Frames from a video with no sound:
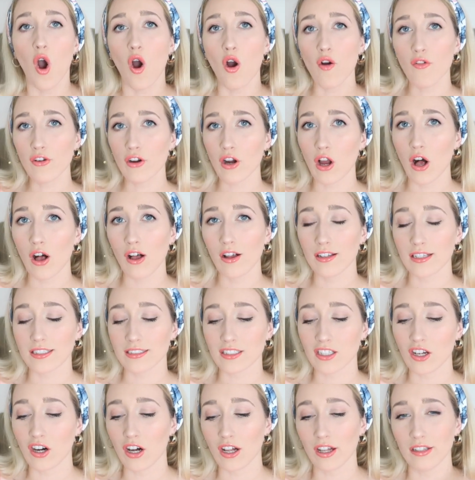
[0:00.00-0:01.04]
Overall,
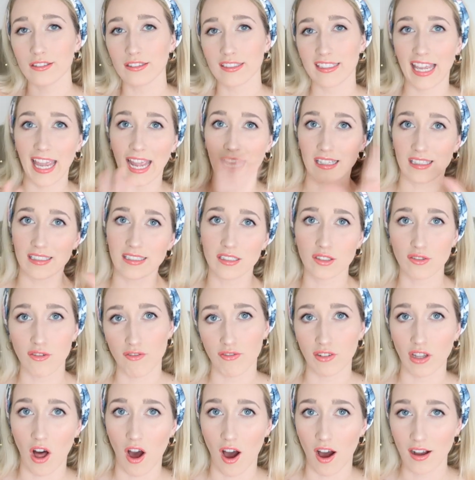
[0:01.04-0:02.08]
it's called Kaylee's
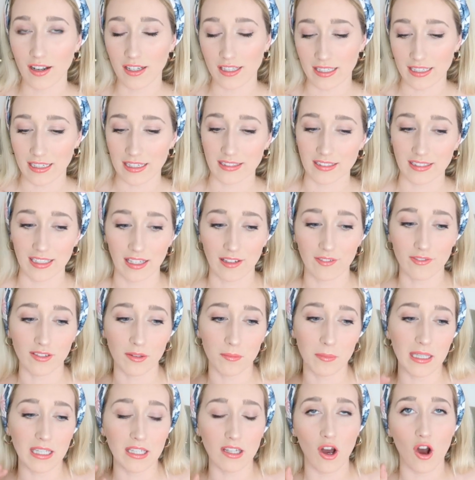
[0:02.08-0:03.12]
Flock, and it's like
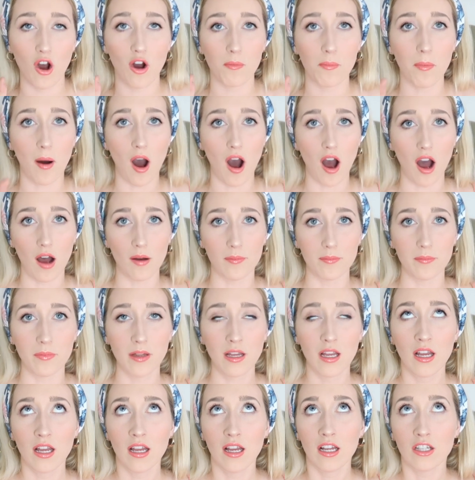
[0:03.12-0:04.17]
flamingo,
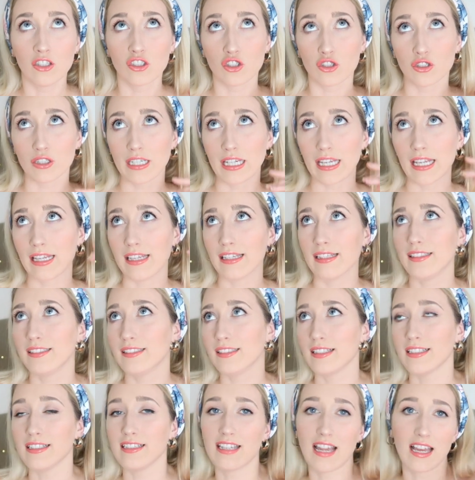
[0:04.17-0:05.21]
palm
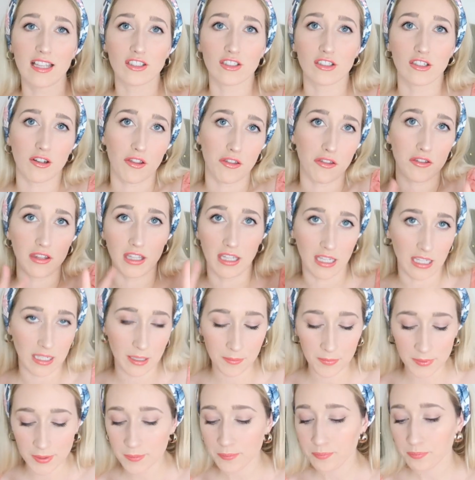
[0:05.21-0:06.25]
trees, and desert
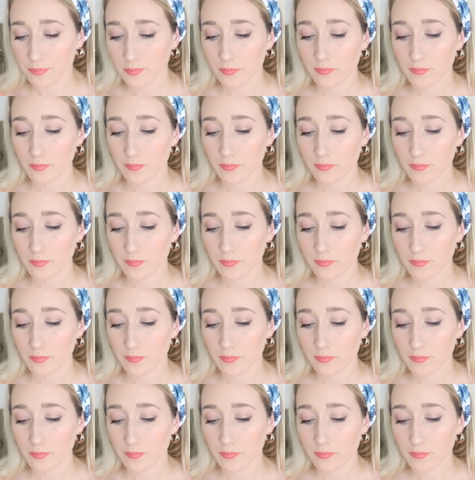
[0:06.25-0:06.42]
themed.